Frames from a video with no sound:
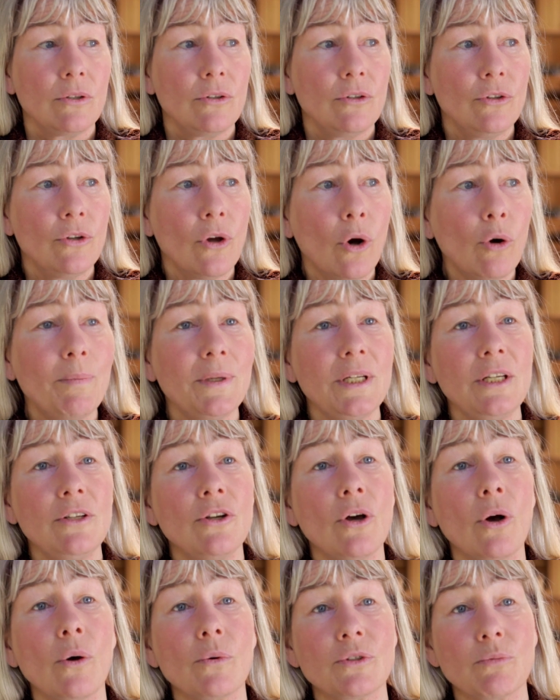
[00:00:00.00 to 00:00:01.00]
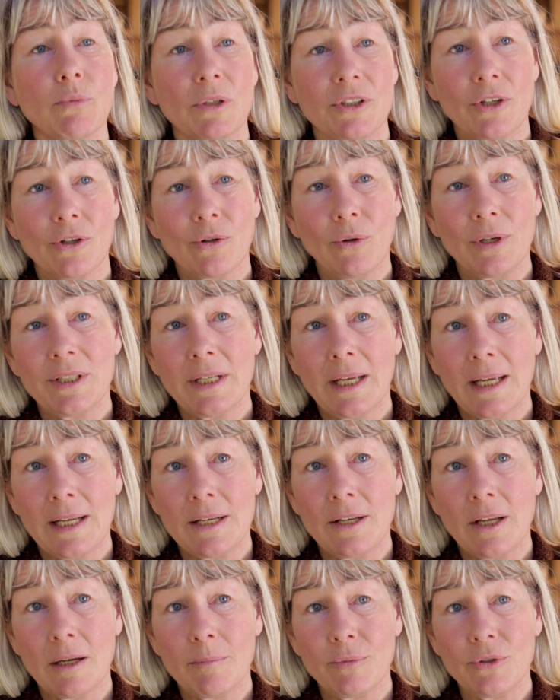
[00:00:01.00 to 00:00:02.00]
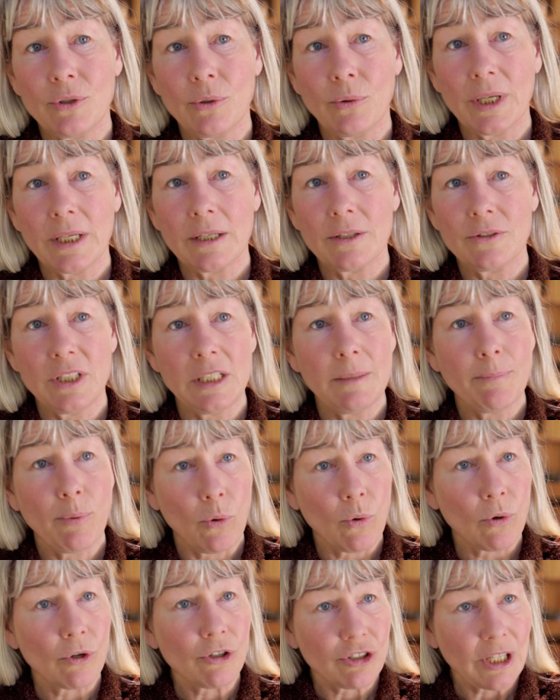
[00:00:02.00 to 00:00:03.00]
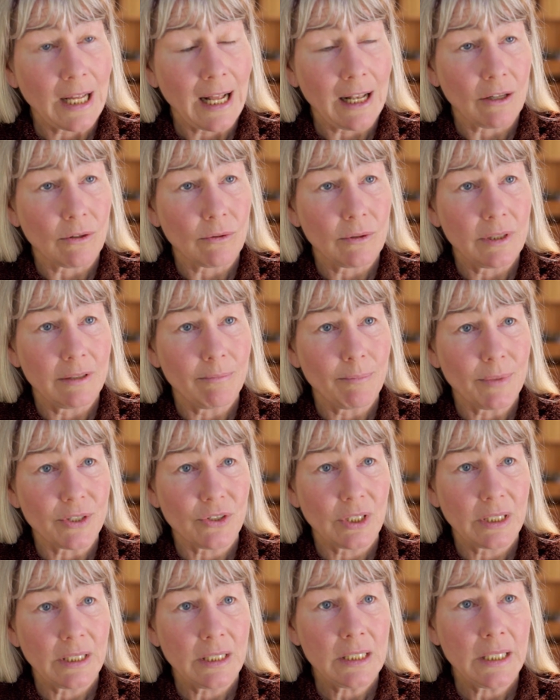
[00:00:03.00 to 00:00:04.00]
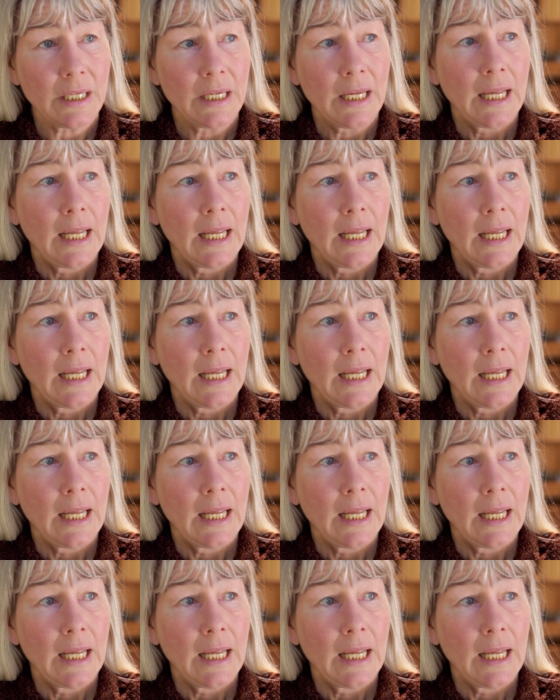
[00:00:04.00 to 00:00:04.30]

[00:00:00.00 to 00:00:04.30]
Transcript: nobody knows what they're going to end up doing, deep or shallow, in Michigan.